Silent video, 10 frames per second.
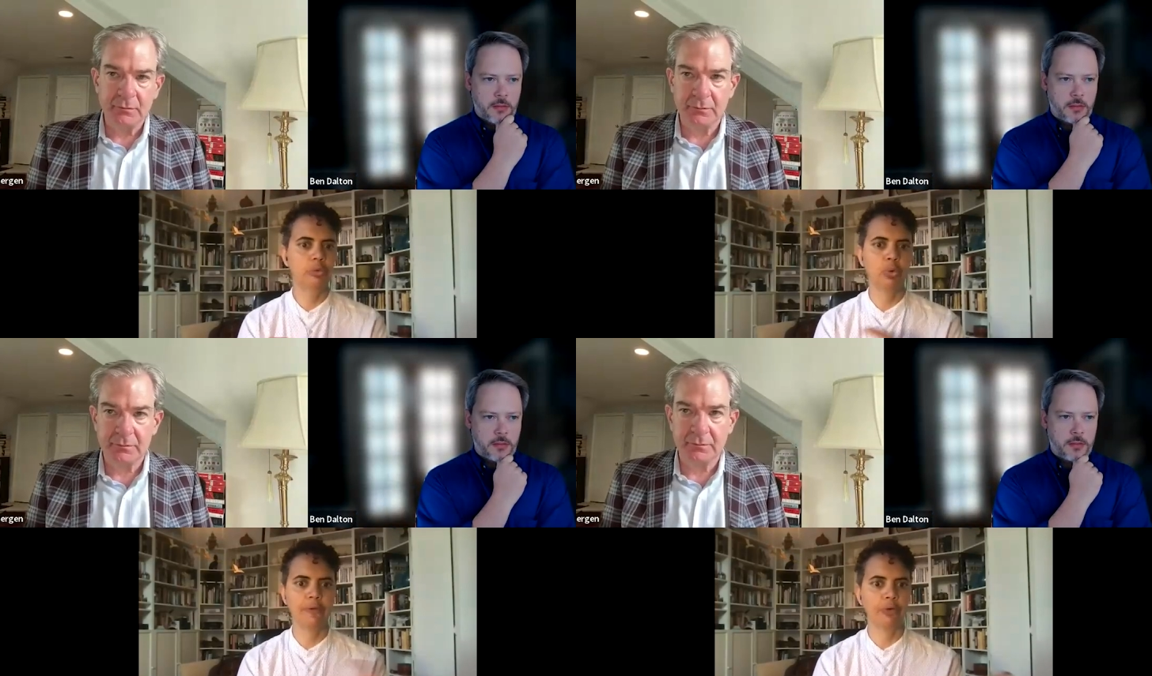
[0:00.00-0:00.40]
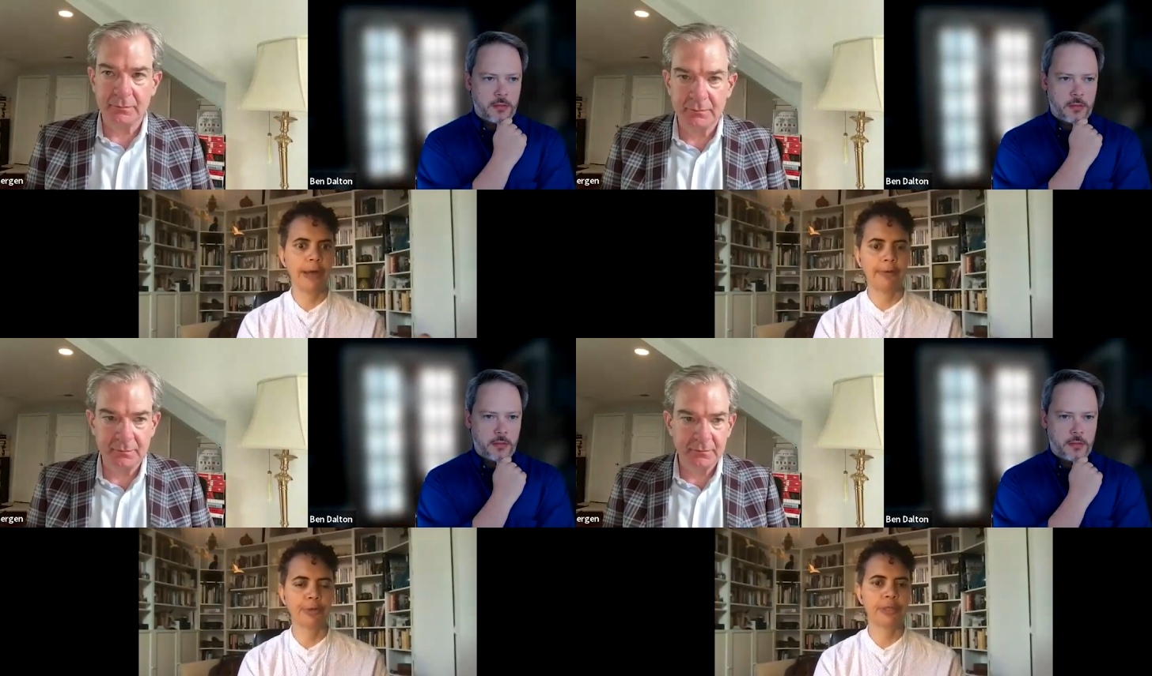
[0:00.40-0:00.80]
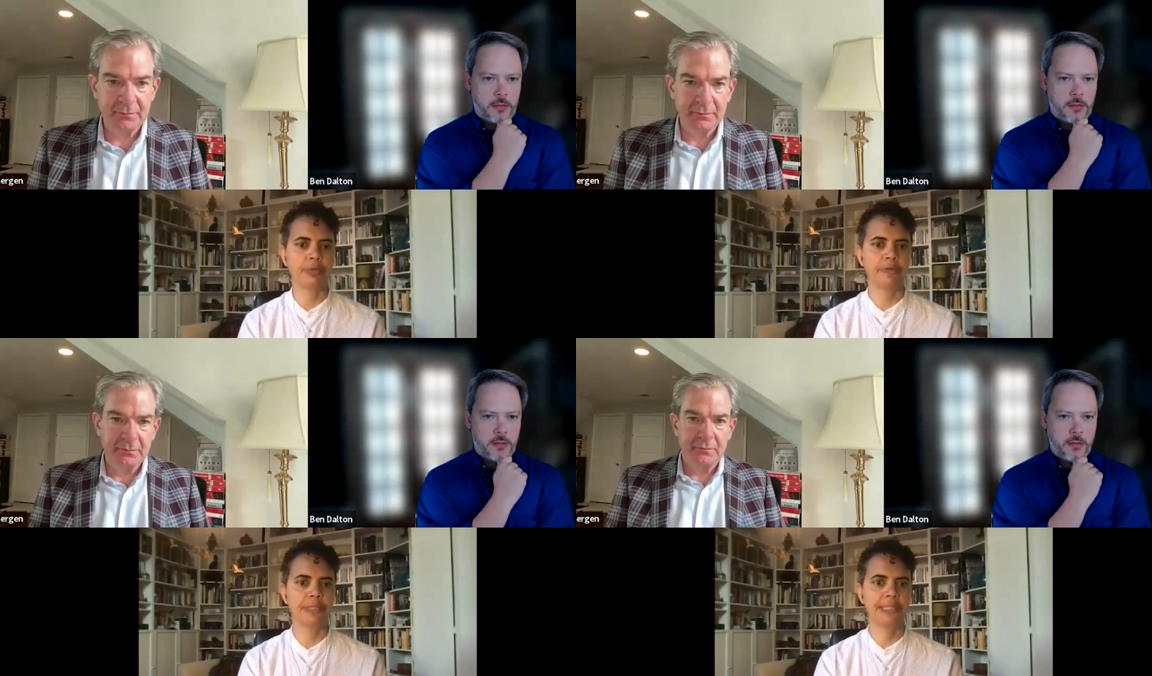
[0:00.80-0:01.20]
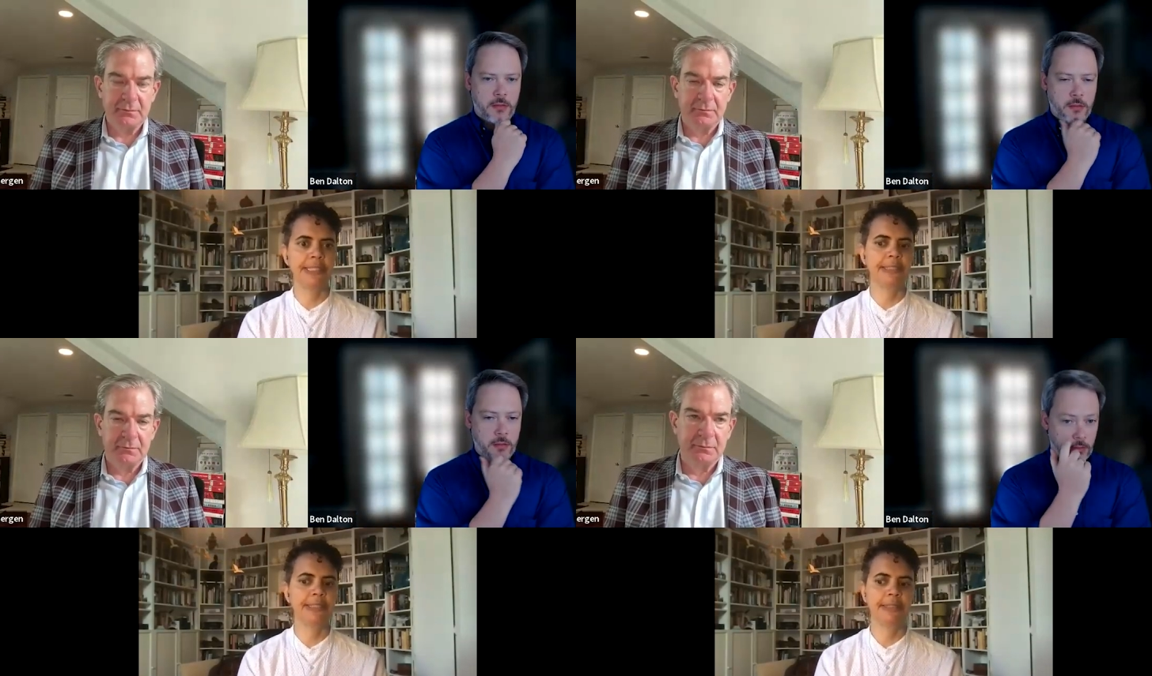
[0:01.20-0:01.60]
Speaker 1: 24 hours that we've
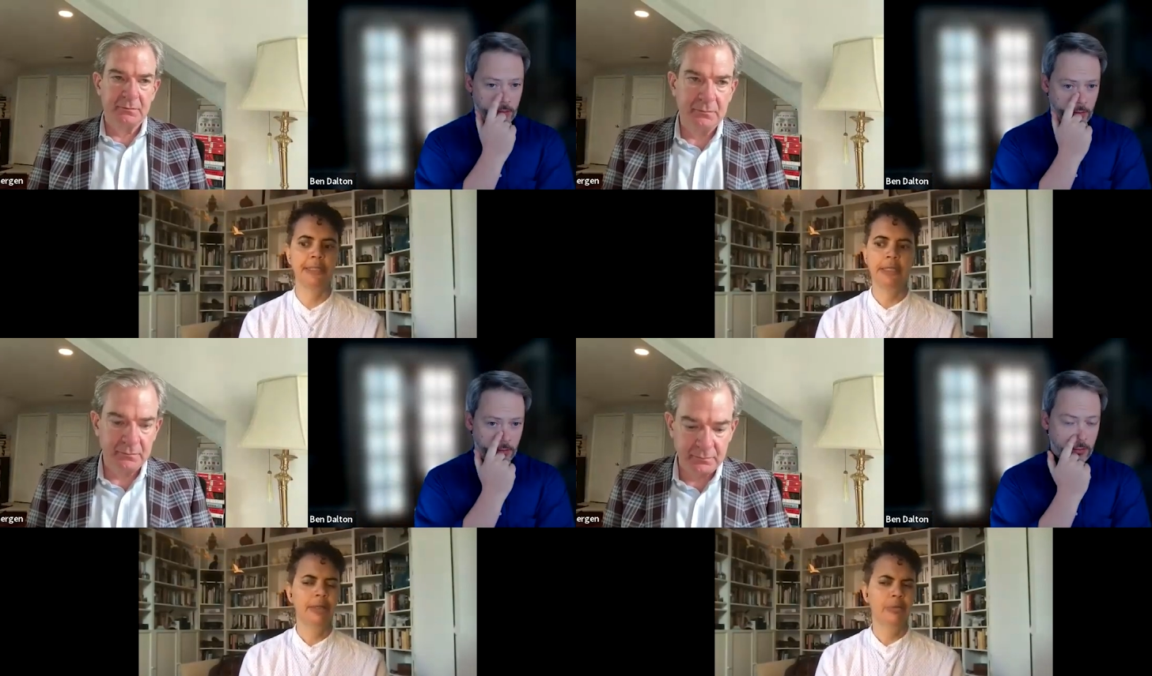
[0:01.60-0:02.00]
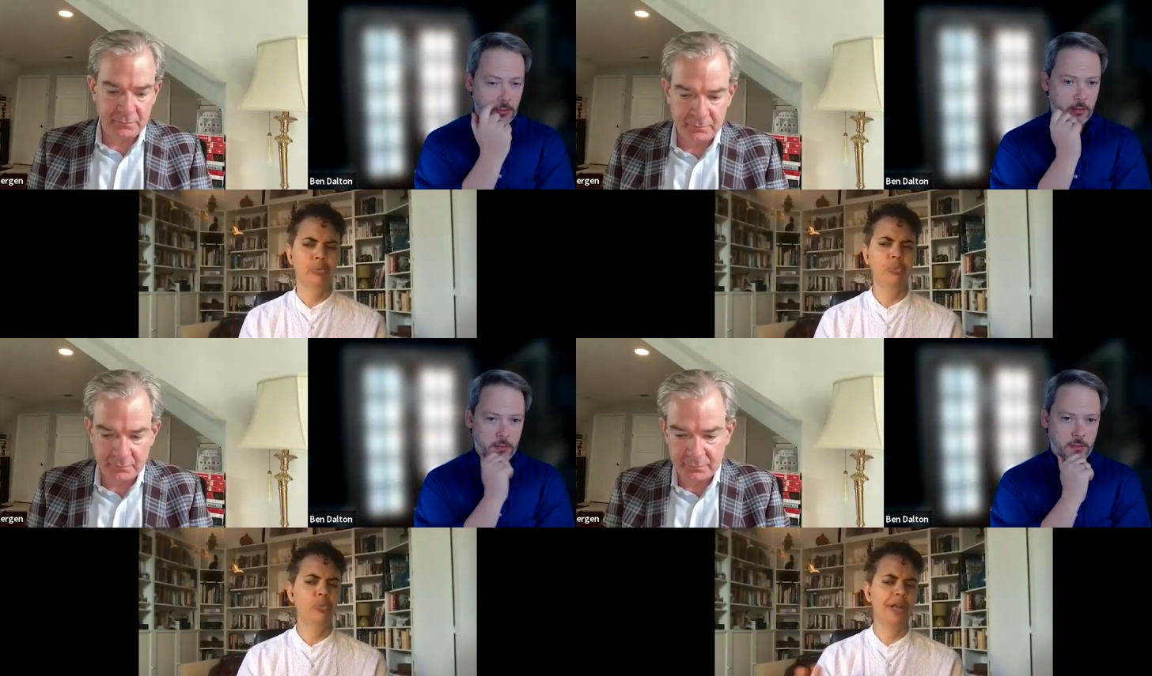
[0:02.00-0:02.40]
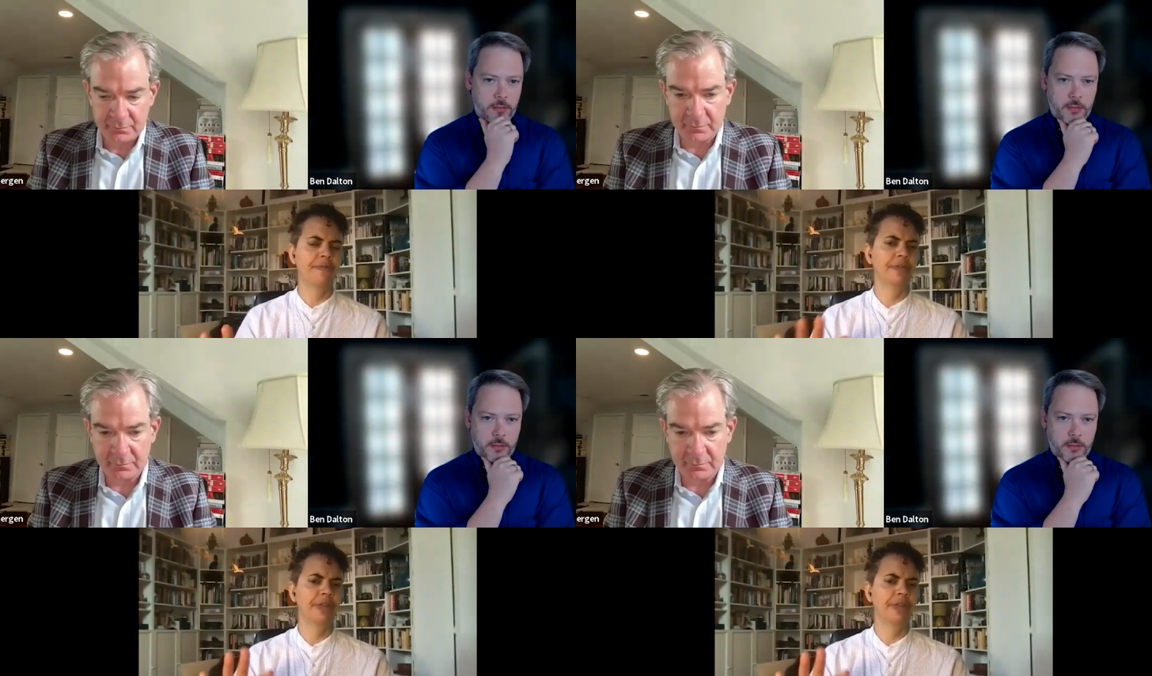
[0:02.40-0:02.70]
seen whatever